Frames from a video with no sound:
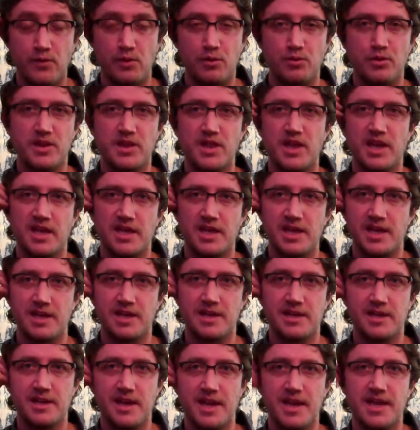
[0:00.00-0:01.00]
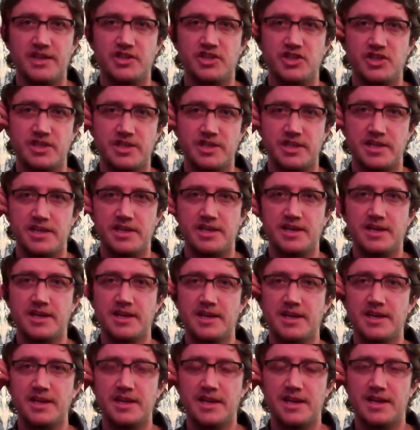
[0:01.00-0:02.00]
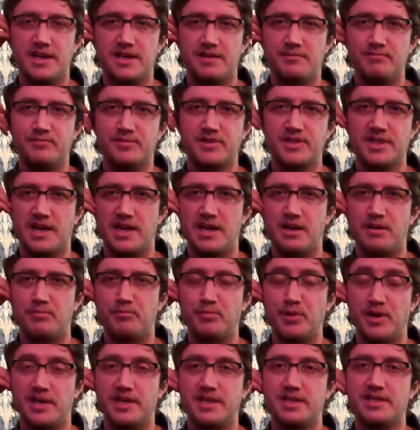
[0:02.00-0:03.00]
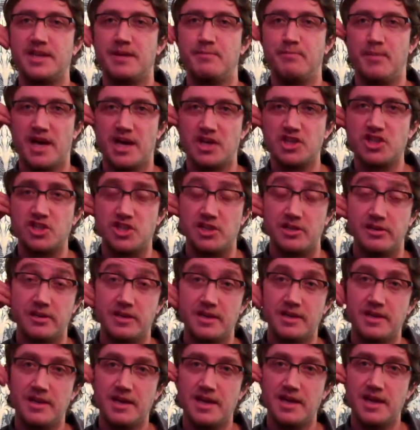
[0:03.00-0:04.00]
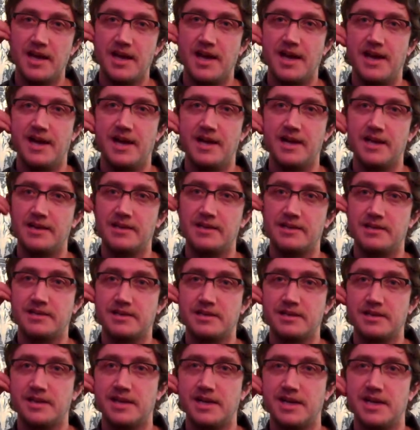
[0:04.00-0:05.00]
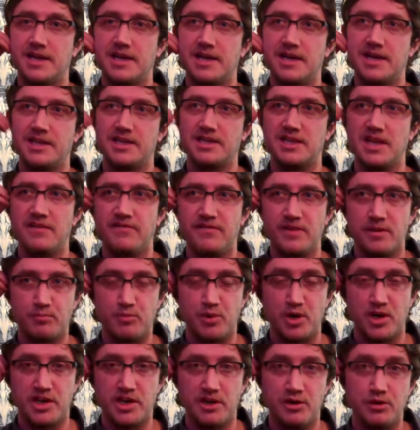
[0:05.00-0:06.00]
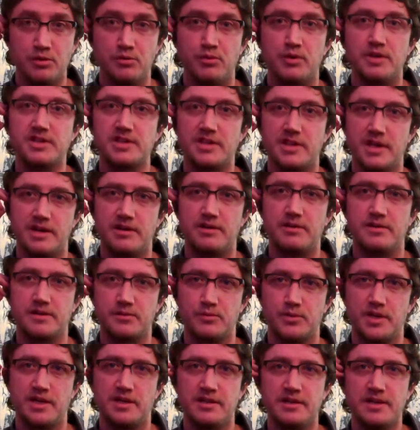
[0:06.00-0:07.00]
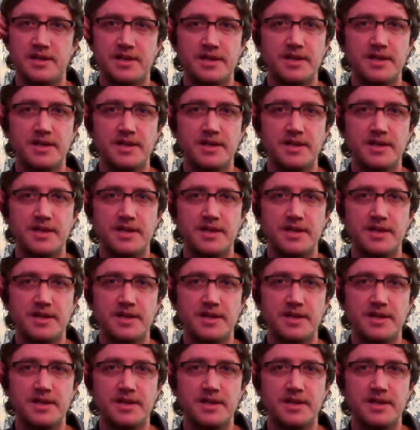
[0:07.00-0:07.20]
forward-thinking agency um, set up by Tim Ashton, and uh, David Prudhomme was there as well.